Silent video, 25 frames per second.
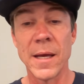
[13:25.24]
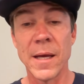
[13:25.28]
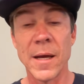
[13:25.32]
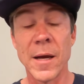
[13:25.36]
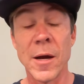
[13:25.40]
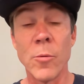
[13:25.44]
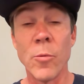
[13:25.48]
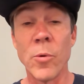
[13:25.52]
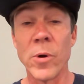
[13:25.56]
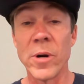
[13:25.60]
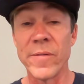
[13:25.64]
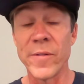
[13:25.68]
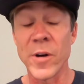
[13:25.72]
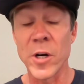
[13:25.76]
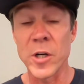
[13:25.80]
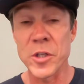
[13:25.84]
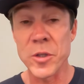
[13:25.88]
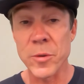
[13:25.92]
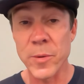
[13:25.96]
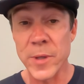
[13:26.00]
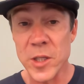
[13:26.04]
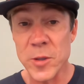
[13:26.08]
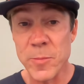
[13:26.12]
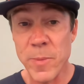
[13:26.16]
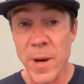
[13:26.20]
one of our
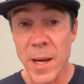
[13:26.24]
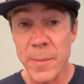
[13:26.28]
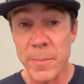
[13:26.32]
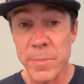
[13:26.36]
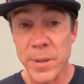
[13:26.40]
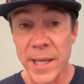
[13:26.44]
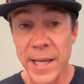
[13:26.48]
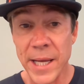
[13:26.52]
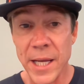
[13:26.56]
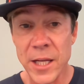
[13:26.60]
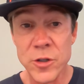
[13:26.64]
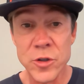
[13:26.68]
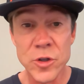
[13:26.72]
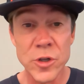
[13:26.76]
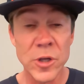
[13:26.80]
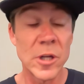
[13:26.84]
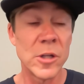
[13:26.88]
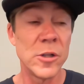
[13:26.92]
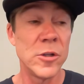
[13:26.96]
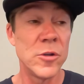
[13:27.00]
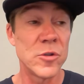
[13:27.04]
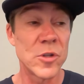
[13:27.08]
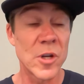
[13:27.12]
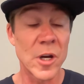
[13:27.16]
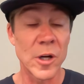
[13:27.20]
sweet spot plans. You
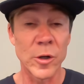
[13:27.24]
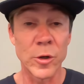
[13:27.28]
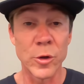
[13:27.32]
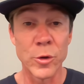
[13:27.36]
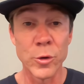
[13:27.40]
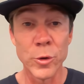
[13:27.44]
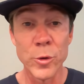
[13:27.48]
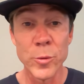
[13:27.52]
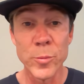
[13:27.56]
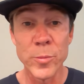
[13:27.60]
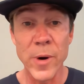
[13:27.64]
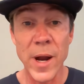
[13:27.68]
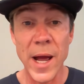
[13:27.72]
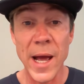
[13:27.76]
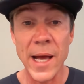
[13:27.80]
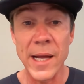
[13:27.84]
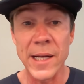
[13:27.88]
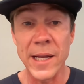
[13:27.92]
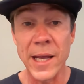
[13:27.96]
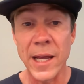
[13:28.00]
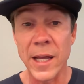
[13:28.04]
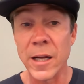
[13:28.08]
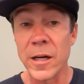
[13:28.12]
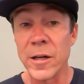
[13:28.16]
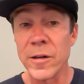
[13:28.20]
can use our group
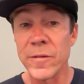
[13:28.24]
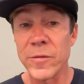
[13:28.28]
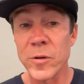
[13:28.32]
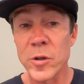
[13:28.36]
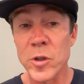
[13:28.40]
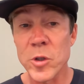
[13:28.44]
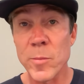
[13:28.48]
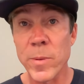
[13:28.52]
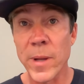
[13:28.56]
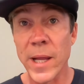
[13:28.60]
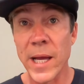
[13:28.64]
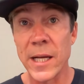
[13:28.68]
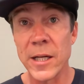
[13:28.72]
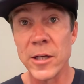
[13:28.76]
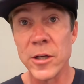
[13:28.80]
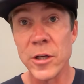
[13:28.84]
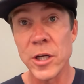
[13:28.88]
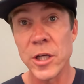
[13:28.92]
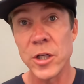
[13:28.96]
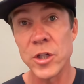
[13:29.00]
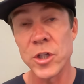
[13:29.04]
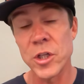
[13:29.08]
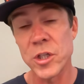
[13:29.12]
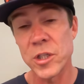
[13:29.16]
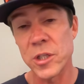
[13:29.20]
ride intervals plan. You
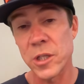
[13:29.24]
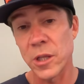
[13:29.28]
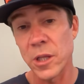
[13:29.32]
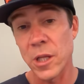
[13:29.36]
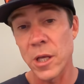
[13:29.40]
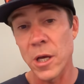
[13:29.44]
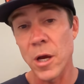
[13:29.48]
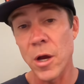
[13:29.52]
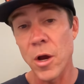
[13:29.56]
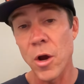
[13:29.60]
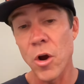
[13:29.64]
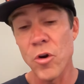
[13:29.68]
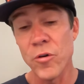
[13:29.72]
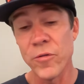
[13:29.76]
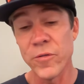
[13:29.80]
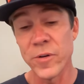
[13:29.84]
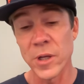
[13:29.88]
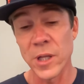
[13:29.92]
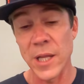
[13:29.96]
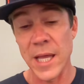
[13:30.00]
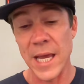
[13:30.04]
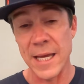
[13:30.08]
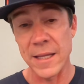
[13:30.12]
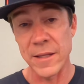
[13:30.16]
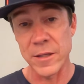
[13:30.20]
can just
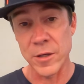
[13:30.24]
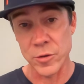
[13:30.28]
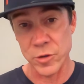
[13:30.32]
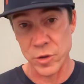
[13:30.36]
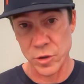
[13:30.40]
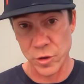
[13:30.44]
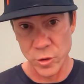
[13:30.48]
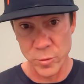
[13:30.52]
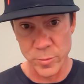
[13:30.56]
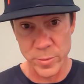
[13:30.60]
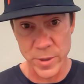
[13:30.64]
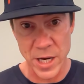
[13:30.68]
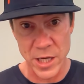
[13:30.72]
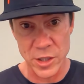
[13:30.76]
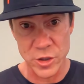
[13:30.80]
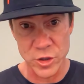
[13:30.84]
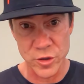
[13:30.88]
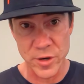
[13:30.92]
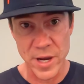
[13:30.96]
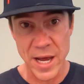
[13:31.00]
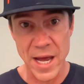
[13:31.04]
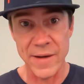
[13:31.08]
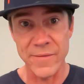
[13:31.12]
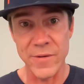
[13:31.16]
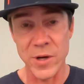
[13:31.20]
overlay those group rides
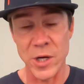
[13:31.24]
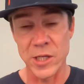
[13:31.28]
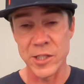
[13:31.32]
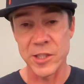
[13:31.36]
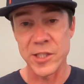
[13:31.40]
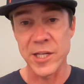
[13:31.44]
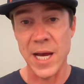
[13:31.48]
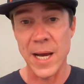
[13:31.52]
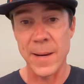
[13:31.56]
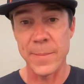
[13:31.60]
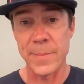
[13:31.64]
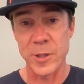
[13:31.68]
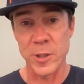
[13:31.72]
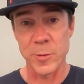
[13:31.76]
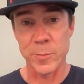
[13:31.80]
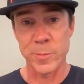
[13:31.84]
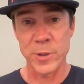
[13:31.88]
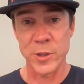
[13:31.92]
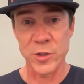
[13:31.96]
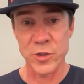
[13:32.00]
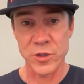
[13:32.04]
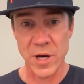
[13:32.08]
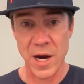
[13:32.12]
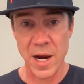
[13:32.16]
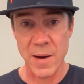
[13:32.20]
you have on top of the
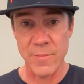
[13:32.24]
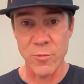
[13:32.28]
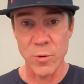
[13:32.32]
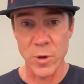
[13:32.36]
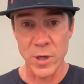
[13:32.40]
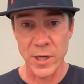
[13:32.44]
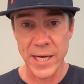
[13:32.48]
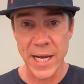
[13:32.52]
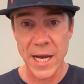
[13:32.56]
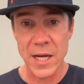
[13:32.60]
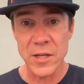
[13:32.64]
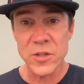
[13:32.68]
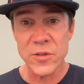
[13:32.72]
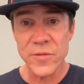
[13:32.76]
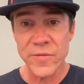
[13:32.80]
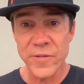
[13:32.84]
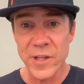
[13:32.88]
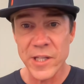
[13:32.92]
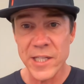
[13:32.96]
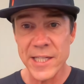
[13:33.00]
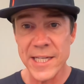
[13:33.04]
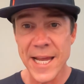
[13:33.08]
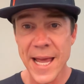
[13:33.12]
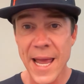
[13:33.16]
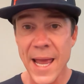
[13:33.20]
prescribed workouts for
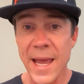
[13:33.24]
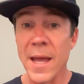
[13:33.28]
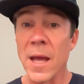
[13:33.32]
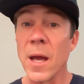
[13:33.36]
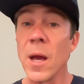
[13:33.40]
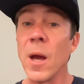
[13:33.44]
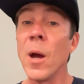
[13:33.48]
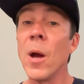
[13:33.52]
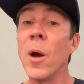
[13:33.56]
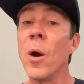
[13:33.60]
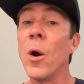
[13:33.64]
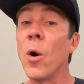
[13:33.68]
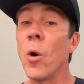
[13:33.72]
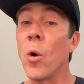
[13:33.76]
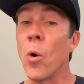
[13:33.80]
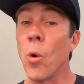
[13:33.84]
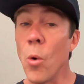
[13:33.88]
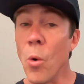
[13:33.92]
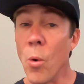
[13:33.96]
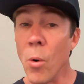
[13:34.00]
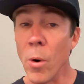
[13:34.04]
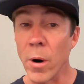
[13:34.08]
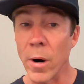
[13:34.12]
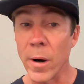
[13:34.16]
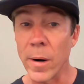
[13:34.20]
the day,
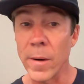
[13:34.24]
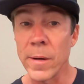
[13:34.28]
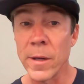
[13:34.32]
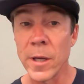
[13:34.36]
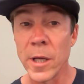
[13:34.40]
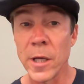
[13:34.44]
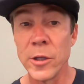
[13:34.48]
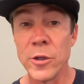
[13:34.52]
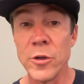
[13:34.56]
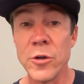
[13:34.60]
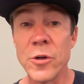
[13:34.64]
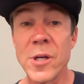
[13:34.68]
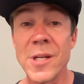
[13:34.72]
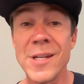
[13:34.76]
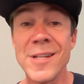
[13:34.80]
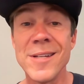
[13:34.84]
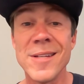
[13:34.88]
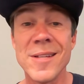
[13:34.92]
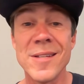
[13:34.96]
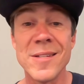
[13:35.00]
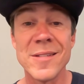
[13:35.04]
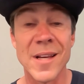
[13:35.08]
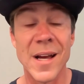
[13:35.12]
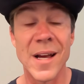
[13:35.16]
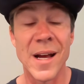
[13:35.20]
or you can
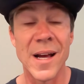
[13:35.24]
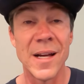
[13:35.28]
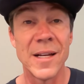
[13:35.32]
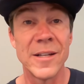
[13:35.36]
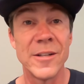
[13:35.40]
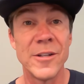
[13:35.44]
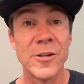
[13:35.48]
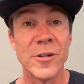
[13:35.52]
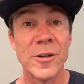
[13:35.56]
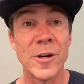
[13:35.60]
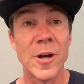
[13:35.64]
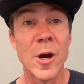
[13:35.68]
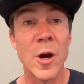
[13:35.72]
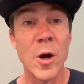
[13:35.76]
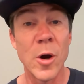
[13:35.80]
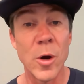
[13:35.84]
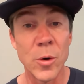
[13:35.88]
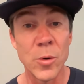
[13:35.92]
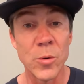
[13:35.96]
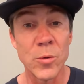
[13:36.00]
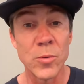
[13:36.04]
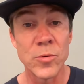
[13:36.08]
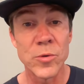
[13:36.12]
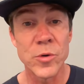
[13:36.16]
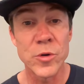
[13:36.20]
design your
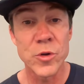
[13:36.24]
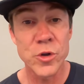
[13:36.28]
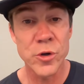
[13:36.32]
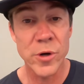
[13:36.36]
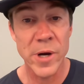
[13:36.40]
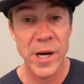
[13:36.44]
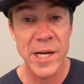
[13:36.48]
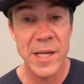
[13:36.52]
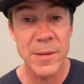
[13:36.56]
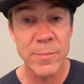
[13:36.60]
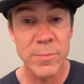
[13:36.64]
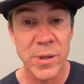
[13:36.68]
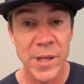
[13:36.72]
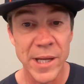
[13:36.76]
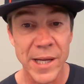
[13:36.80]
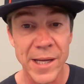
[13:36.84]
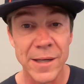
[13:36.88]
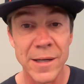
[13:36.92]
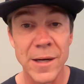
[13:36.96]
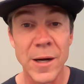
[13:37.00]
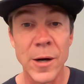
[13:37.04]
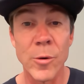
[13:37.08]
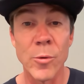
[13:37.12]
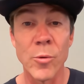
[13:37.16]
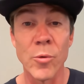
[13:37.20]
own training
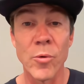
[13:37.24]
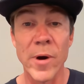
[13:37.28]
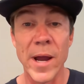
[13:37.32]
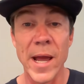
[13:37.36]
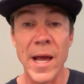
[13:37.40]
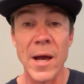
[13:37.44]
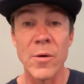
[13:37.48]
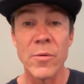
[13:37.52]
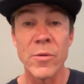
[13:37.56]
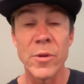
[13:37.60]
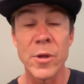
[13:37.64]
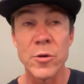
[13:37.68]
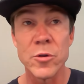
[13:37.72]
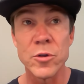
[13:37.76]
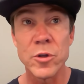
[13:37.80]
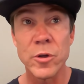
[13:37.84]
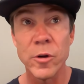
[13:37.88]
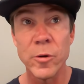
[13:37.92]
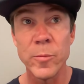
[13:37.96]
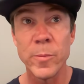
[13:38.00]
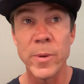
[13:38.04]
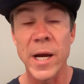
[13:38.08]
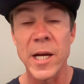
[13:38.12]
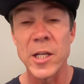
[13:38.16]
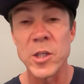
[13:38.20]
plan around those
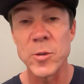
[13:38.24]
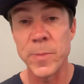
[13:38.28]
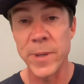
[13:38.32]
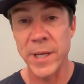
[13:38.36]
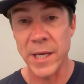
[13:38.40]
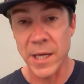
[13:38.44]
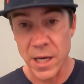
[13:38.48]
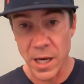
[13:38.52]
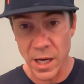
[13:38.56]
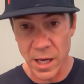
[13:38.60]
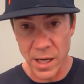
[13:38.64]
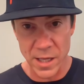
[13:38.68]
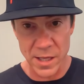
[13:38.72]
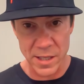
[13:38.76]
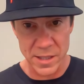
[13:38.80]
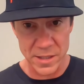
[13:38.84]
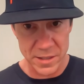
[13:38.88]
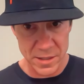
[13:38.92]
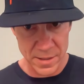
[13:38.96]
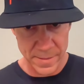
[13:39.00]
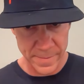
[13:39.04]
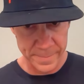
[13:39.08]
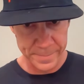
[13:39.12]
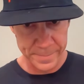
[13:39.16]
group rides, because